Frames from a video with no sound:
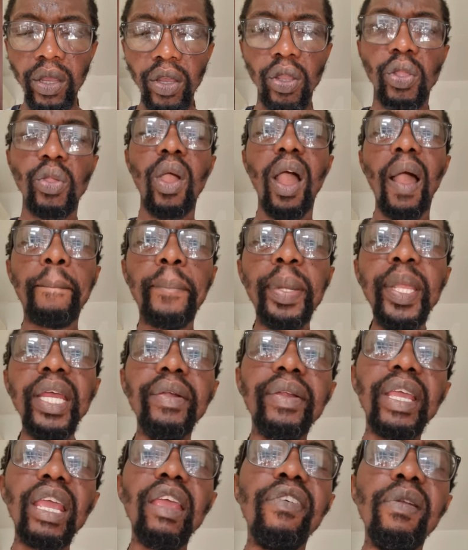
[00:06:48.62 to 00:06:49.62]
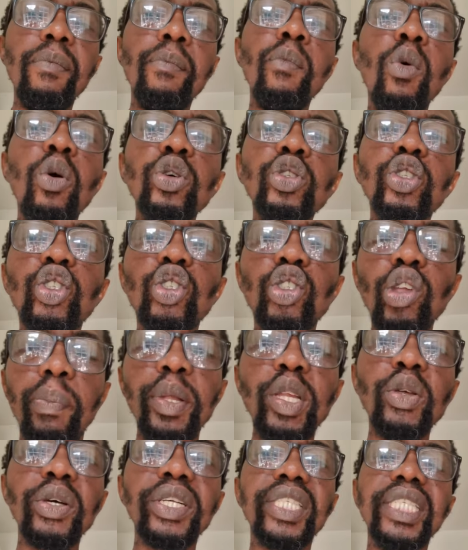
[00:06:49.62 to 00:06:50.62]
You're appearing even more
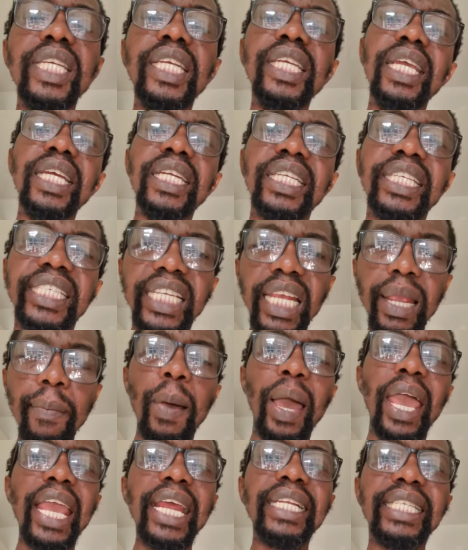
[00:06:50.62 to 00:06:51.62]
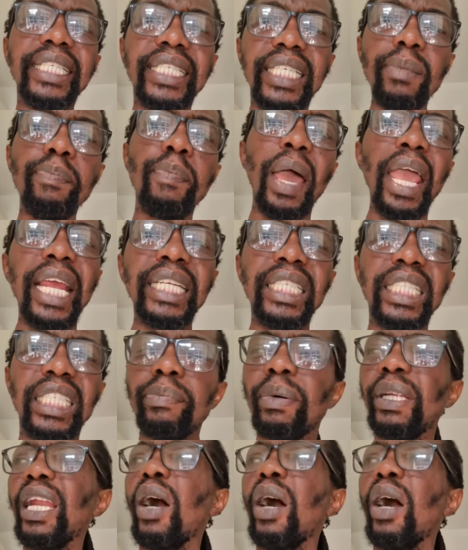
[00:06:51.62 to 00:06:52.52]
stupid. You're sinking deeper and deeper and deeper.